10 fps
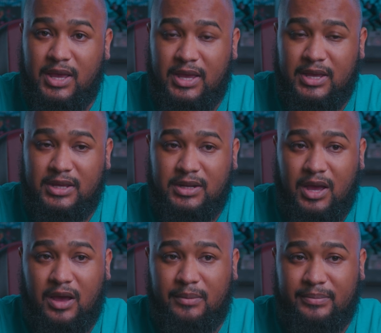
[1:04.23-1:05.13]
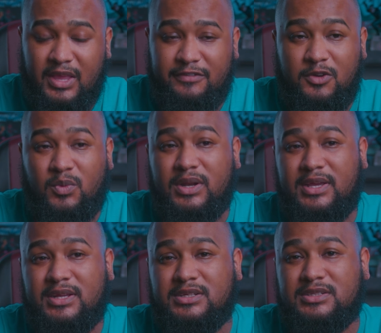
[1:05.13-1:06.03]
And if you want to
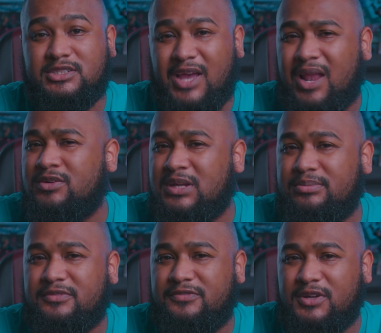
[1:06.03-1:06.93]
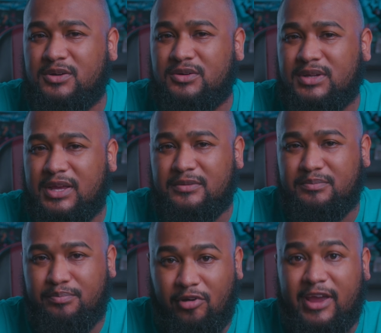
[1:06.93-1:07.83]
get a shallow depth of field
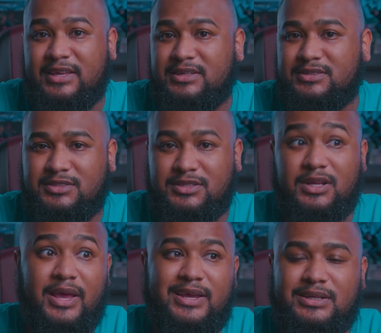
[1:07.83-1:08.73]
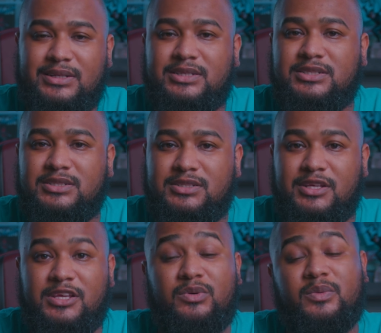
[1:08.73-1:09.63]
and bright sunlight conditions,
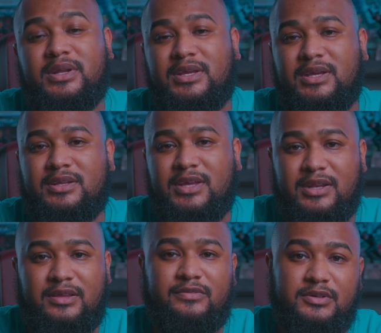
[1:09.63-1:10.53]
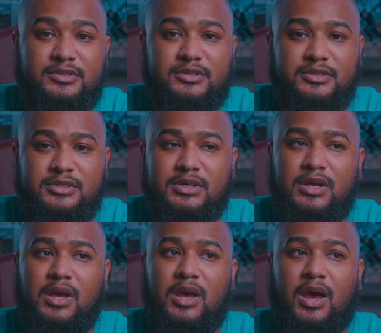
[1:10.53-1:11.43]
then you will want to get ND filters.
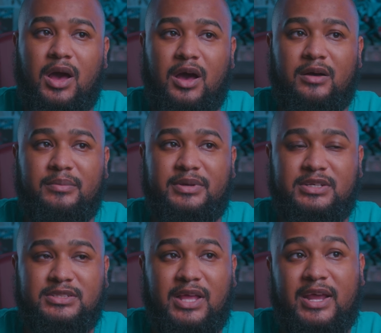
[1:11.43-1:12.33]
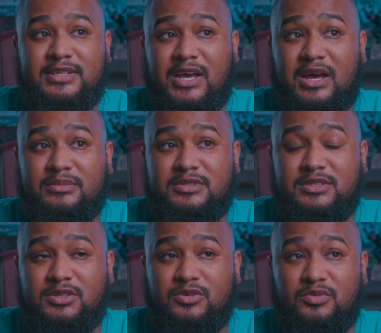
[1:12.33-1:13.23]
Because a lot of
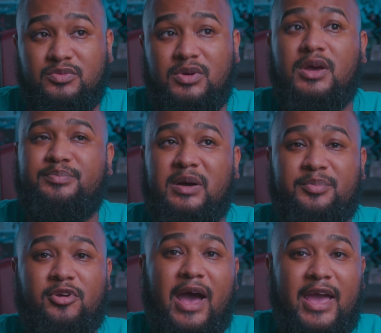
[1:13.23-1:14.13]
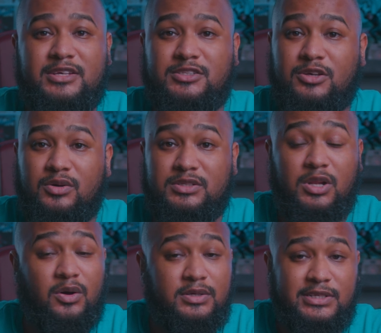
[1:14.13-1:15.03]
times you bump your ISO as
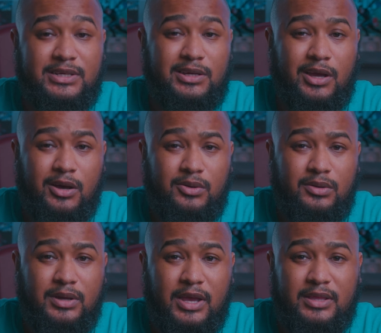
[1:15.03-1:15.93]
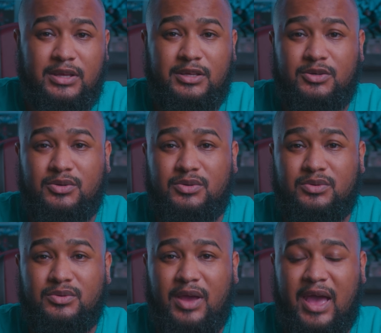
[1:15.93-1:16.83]
low as it can go, and then
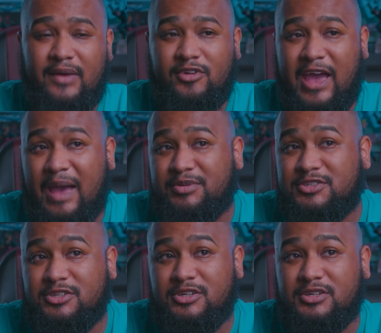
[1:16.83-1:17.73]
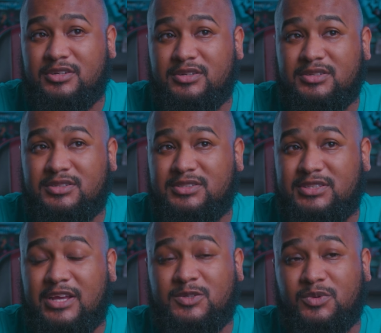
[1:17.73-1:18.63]
you have your aperture
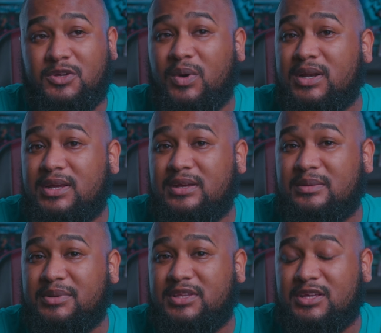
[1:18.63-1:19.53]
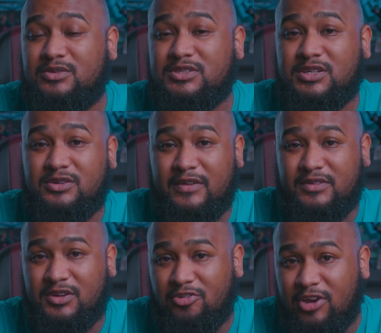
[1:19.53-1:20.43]
set to where you want it, but then you still have
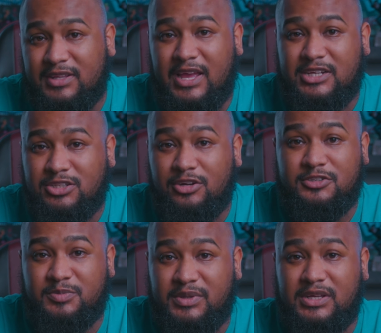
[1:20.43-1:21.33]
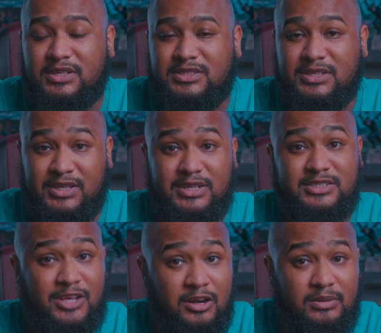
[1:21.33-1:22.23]
to crank that shutter speed to get a
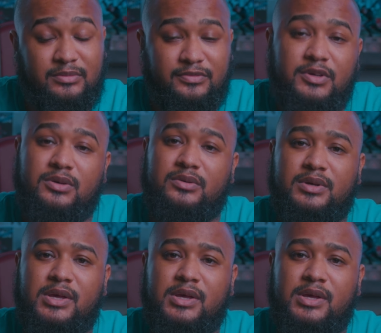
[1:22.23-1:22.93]
shallow depth of field.